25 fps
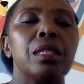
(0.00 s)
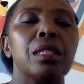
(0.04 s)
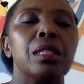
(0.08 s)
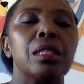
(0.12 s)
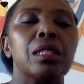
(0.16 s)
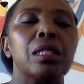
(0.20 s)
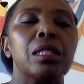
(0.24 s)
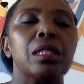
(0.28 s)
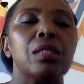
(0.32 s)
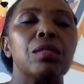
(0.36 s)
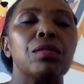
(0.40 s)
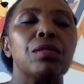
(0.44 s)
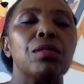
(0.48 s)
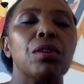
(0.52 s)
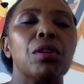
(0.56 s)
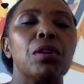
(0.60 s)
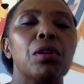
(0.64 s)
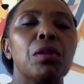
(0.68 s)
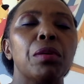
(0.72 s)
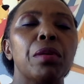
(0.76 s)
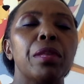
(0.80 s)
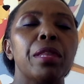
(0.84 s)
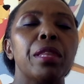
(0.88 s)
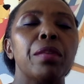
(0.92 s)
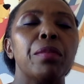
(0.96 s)
just
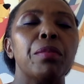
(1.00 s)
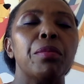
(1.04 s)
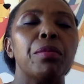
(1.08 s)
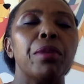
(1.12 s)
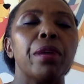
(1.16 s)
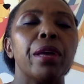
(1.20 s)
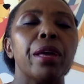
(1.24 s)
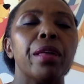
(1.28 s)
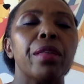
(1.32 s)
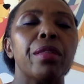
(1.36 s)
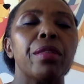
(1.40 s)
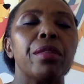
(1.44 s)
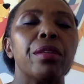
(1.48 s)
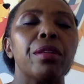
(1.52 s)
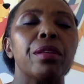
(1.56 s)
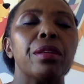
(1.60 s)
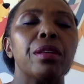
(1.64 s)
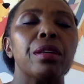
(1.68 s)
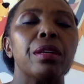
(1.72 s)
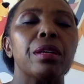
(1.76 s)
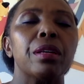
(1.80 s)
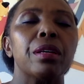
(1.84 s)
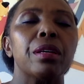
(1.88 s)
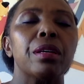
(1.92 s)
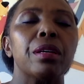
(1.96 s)
following the breath
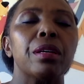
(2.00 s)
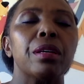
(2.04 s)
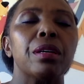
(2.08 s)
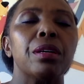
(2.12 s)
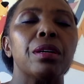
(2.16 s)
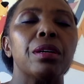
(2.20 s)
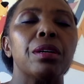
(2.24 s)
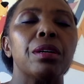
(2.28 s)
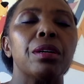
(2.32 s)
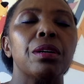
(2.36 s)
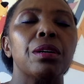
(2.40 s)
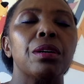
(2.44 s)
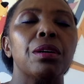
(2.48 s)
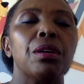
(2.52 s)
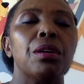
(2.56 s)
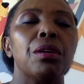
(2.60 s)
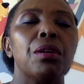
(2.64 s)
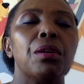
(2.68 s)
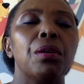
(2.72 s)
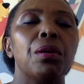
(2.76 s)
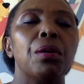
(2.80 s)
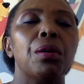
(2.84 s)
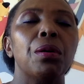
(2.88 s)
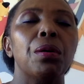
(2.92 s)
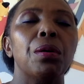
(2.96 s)

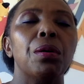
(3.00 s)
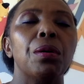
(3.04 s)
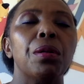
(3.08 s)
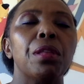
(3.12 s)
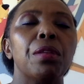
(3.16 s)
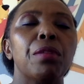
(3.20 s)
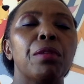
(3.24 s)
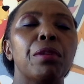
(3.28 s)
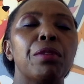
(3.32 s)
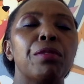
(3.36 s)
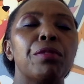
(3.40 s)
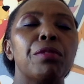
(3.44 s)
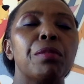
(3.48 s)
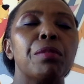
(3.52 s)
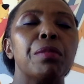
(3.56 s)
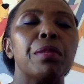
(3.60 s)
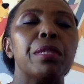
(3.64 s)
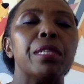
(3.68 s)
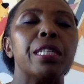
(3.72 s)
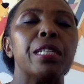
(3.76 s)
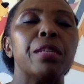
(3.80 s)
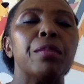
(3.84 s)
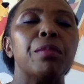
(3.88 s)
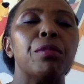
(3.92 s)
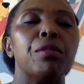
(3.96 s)
all the way from the
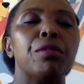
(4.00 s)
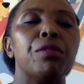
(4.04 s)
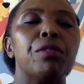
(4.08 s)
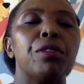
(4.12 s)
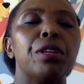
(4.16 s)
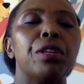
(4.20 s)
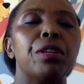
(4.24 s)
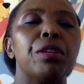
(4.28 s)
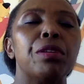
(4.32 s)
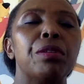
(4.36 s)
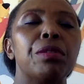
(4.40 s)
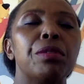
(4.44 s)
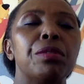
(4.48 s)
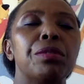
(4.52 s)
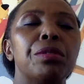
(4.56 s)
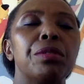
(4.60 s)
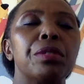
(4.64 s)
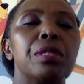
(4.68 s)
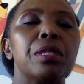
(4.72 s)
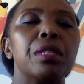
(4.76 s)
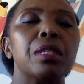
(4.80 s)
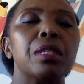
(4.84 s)
tip of your nose